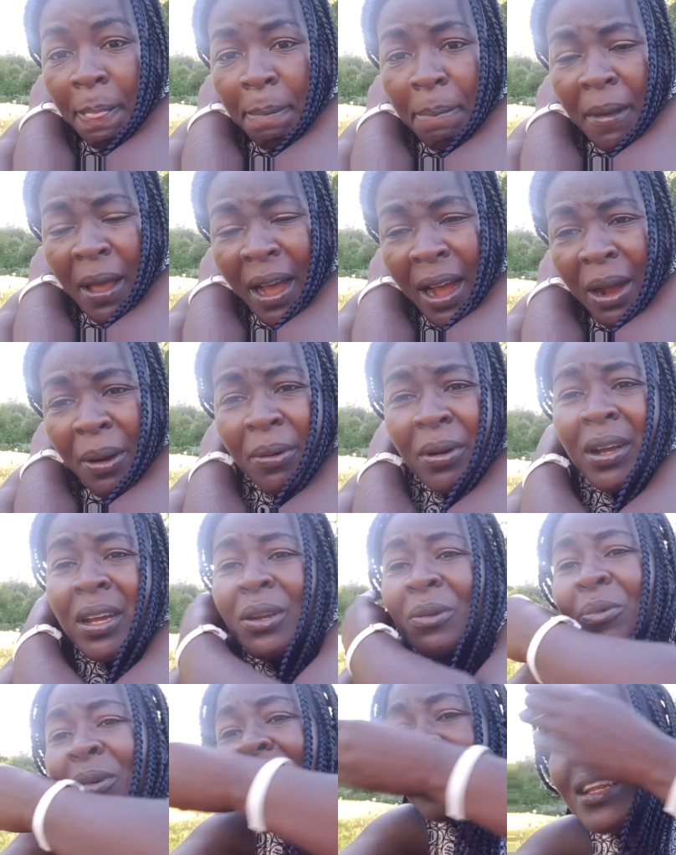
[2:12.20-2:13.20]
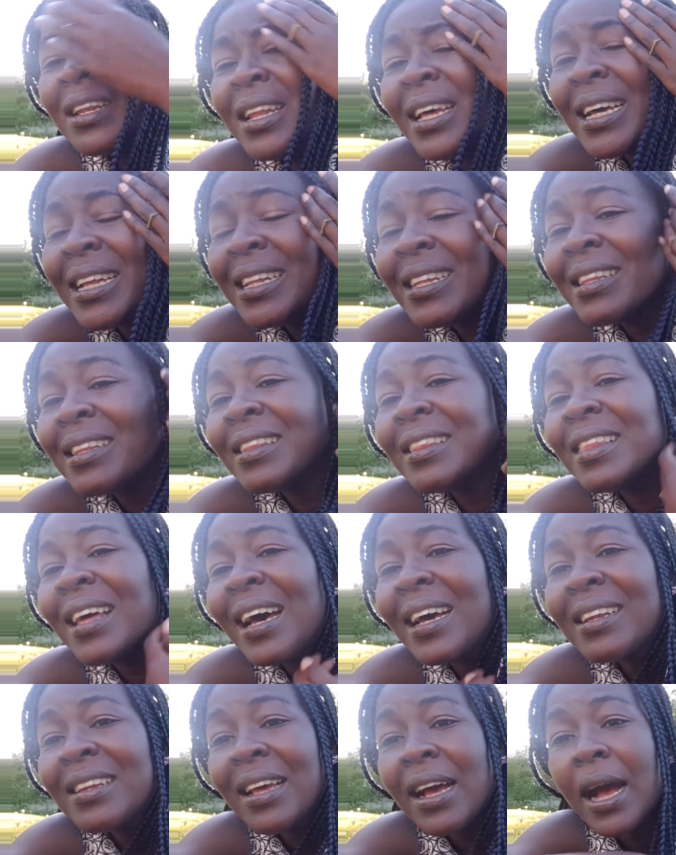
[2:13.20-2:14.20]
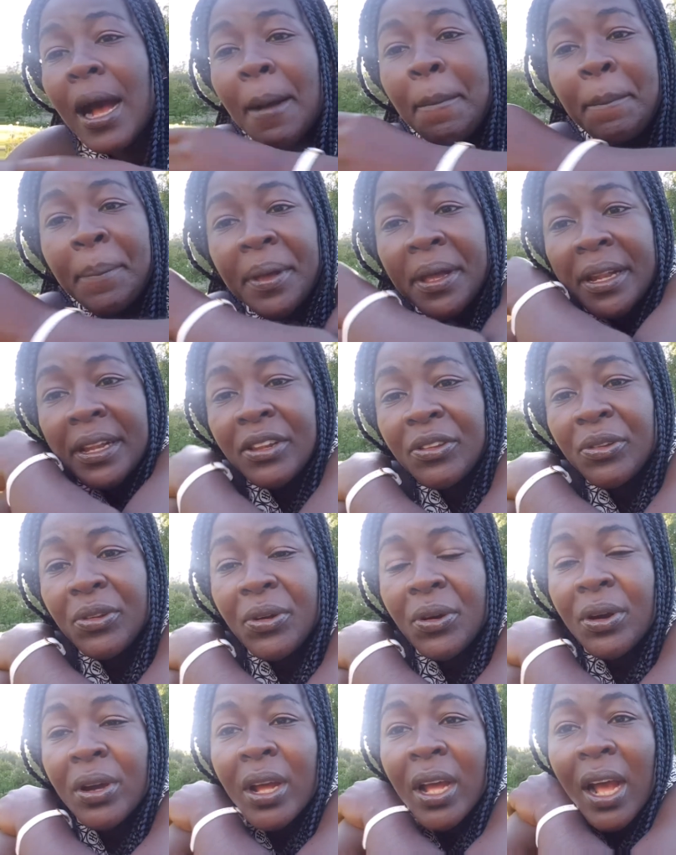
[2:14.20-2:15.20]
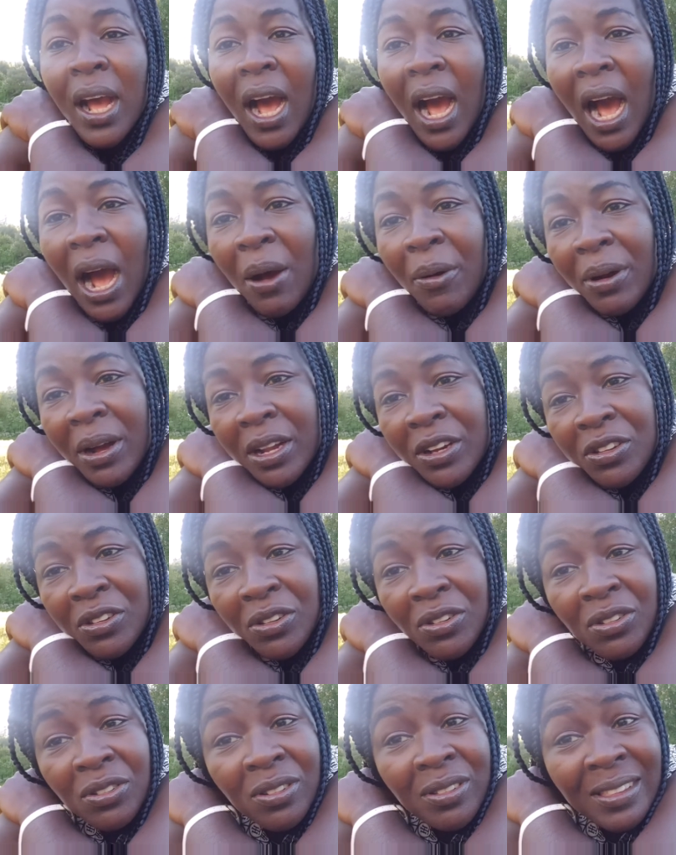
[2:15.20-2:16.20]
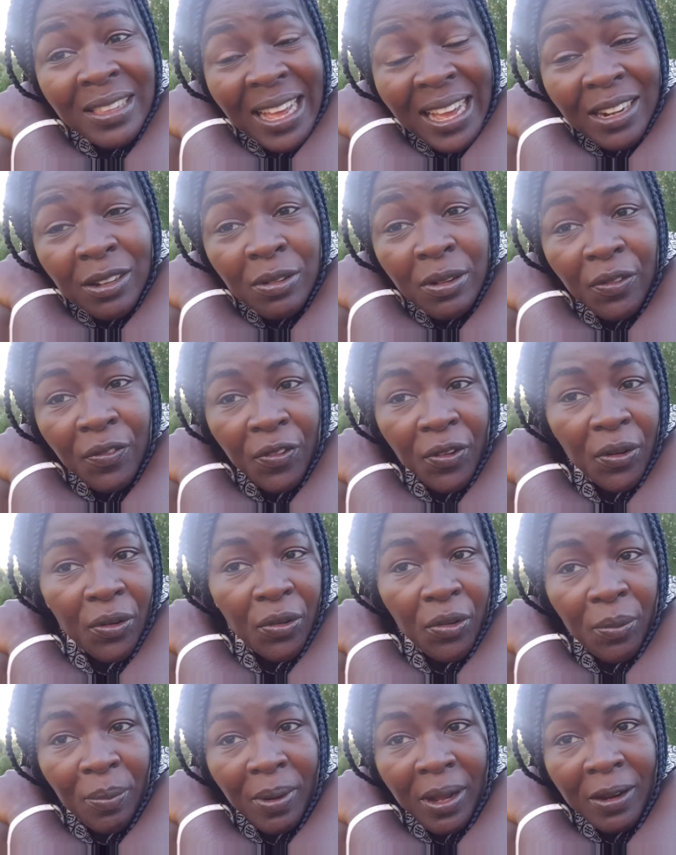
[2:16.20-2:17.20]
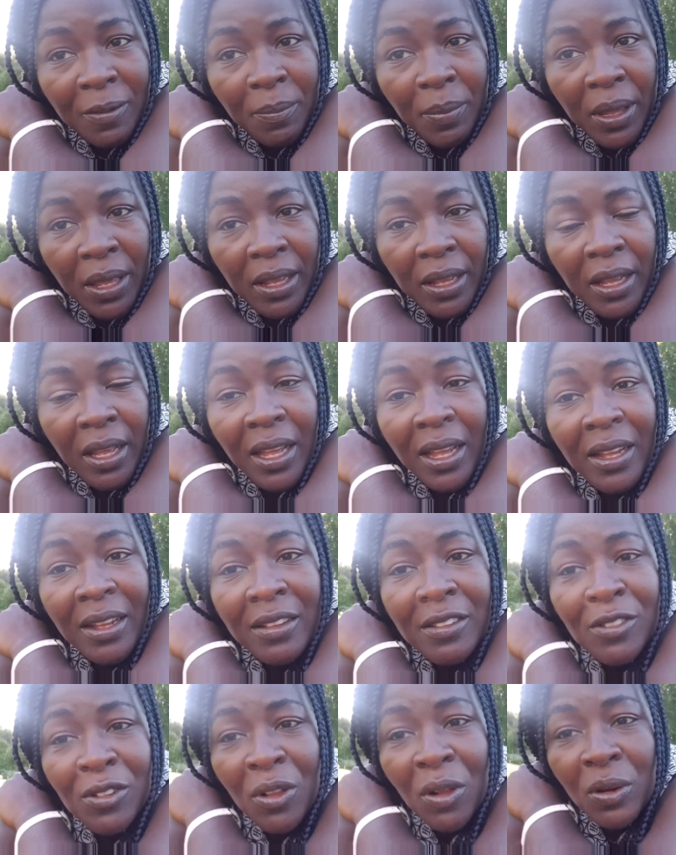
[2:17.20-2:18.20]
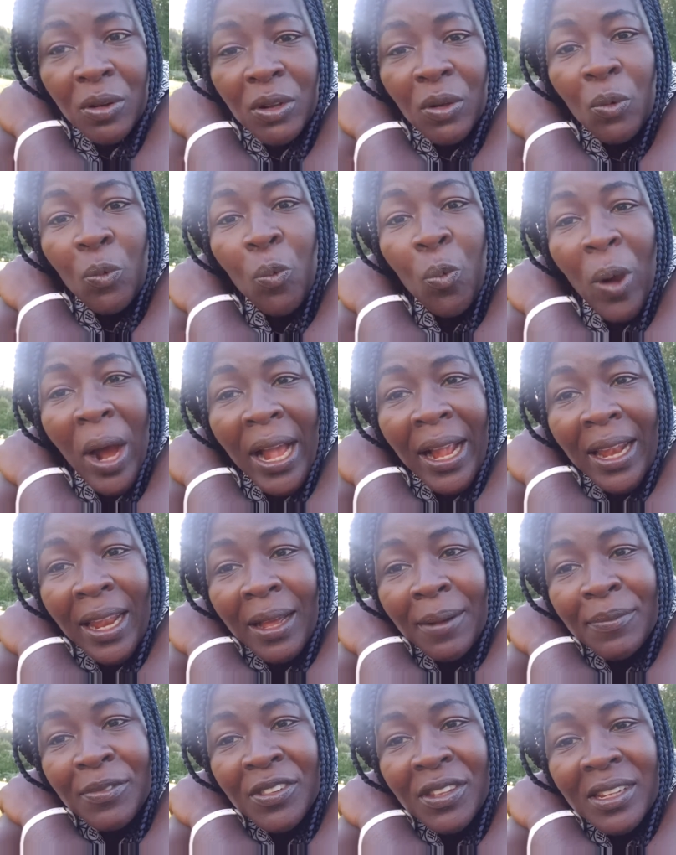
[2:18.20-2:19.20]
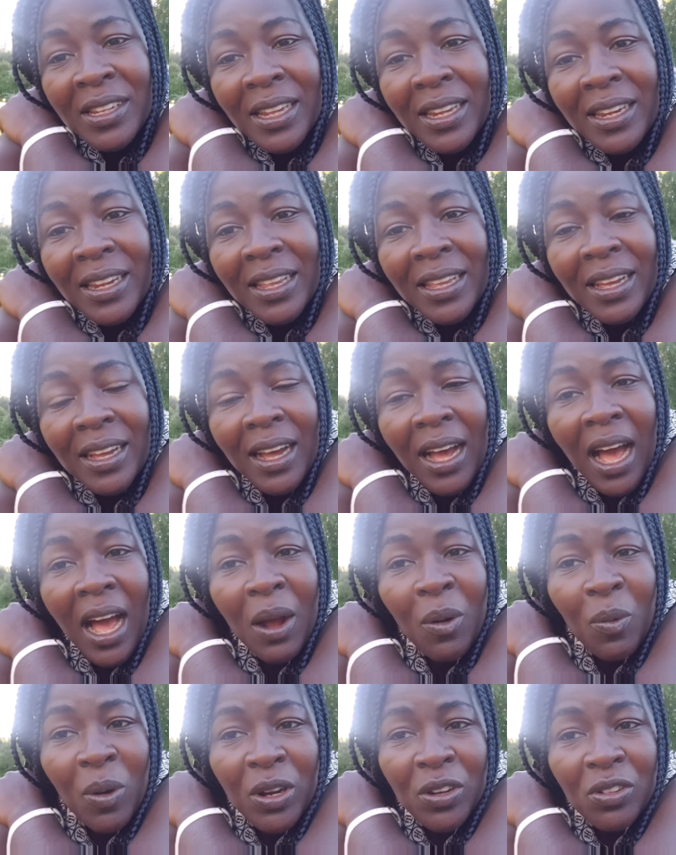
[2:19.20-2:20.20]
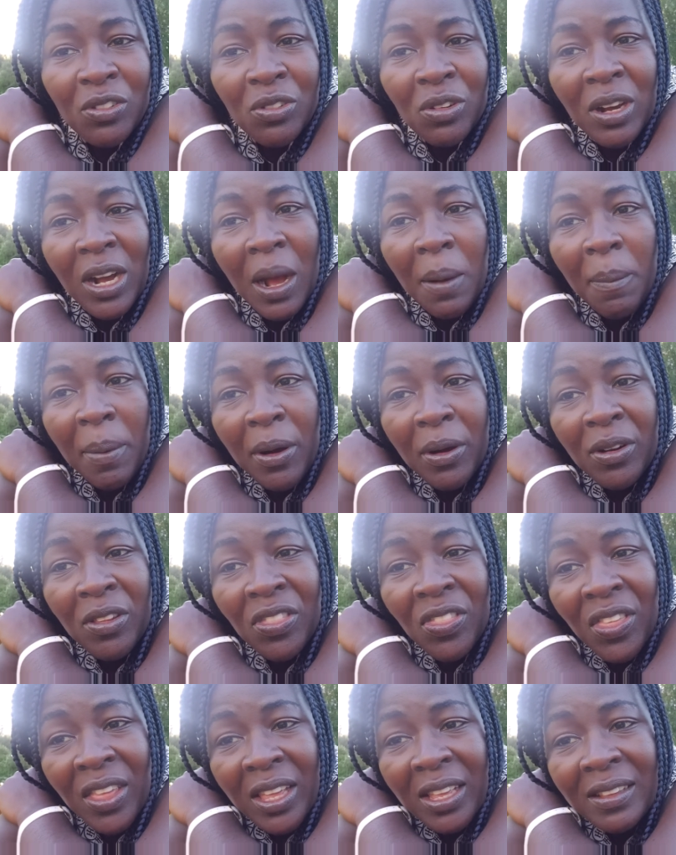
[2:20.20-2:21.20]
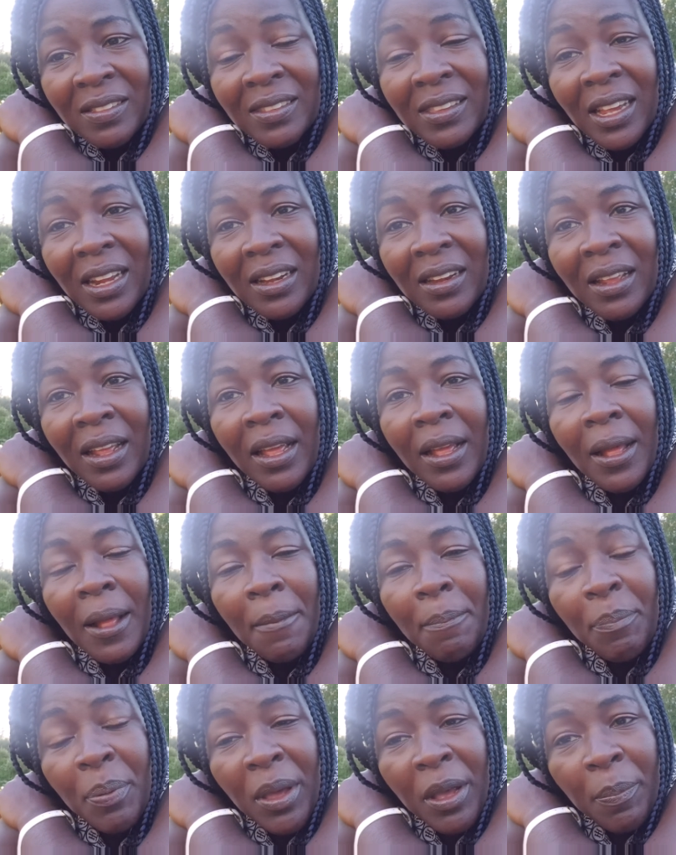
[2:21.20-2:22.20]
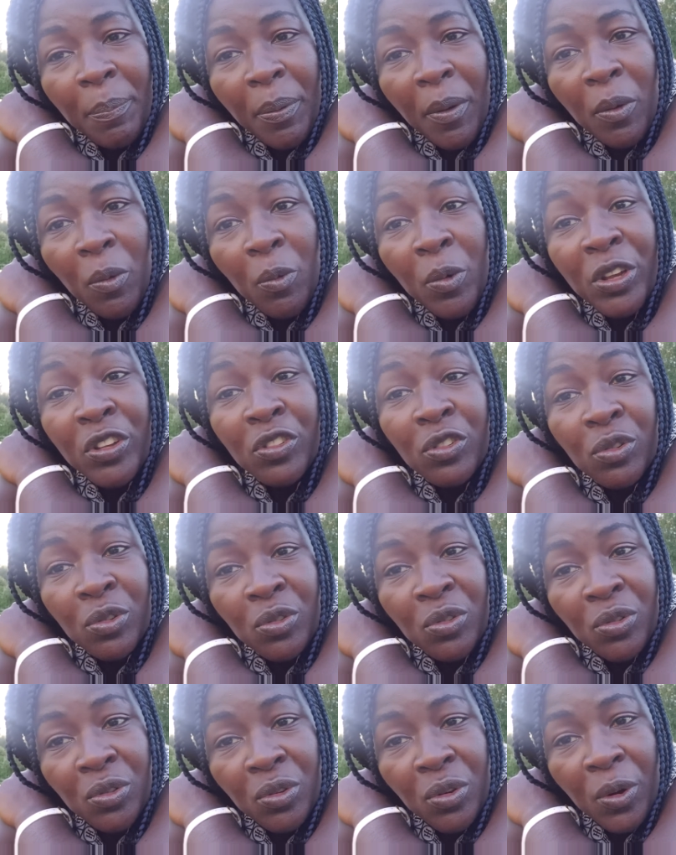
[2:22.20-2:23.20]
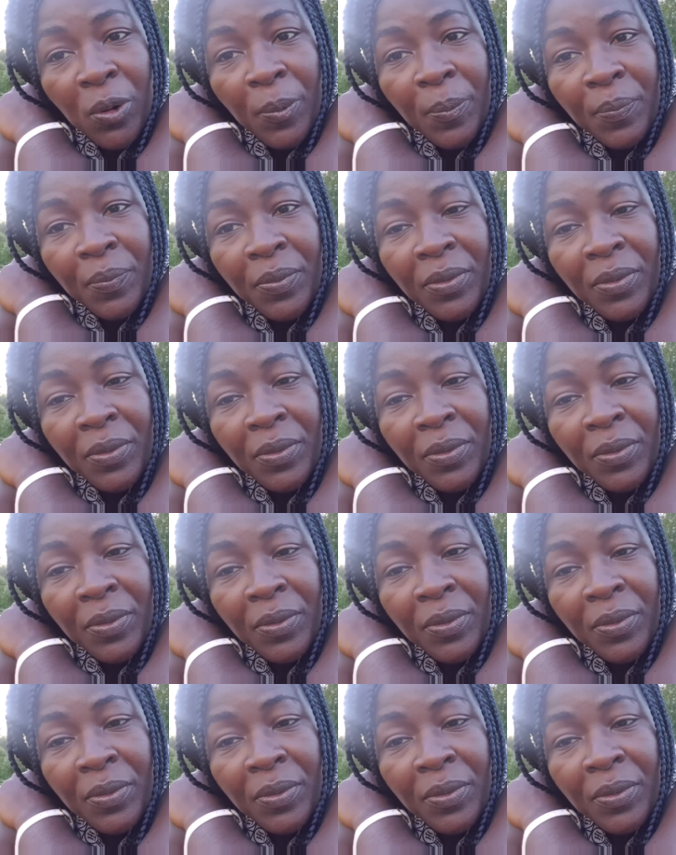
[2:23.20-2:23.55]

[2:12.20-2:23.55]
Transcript: How can we let that happen, you know? How can you do that for a human being? So while I'm seated here, I want to talk about things that people, we should know.